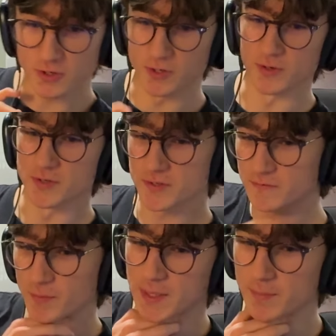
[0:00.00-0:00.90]
news
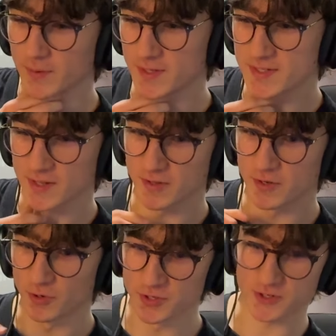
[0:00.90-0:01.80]
for people is that the
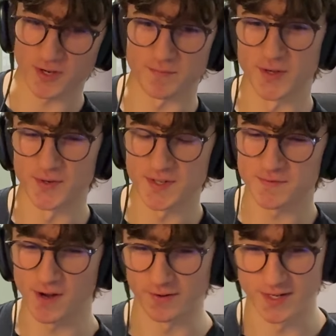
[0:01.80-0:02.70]
non-strict mode is
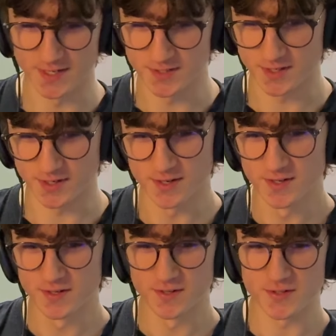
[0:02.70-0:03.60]
very easy
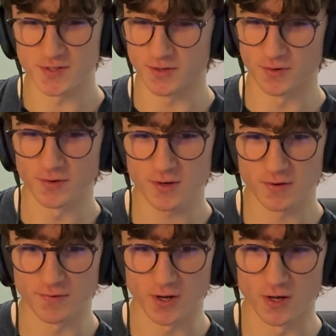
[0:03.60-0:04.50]
to
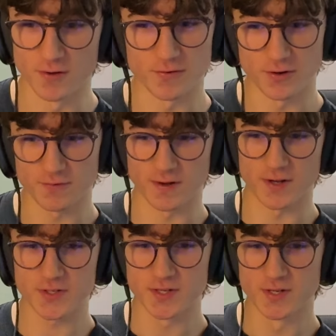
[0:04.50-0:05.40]
convert over. In
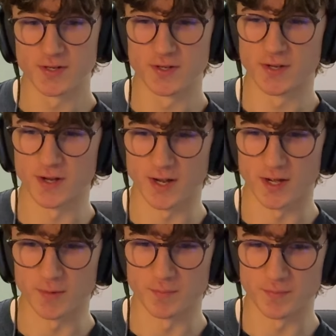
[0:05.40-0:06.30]
fact,
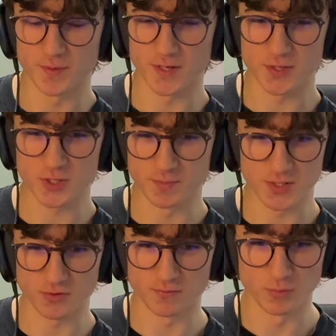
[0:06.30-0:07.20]
it should be
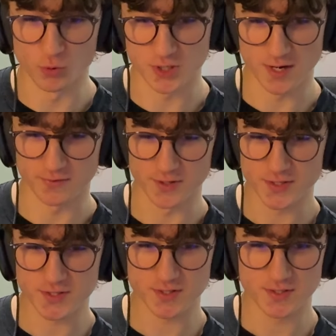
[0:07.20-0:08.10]
sort of more
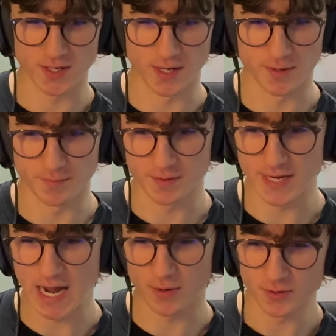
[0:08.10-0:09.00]
generous
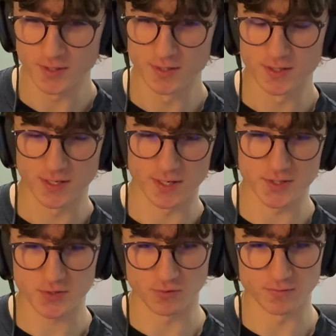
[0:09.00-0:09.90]
now.
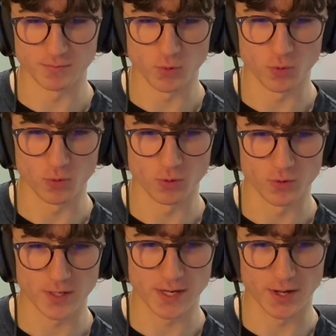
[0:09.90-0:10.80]
It's sort of more,
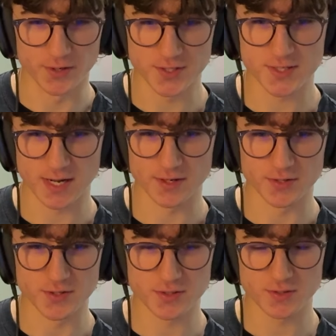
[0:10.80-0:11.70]
it
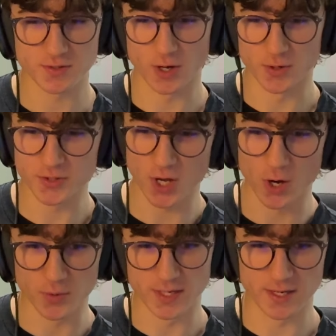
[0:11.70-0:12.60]
understands to
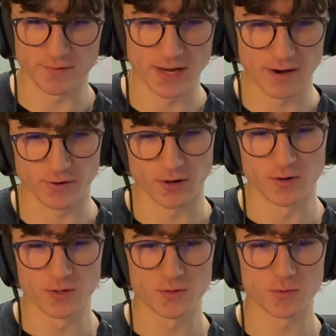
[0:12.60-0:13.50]
only give an error
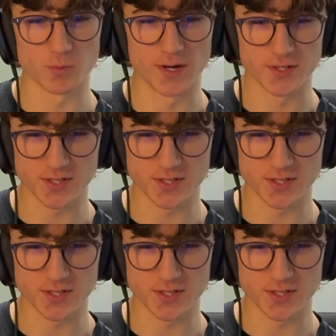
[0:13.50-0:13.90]
when it's a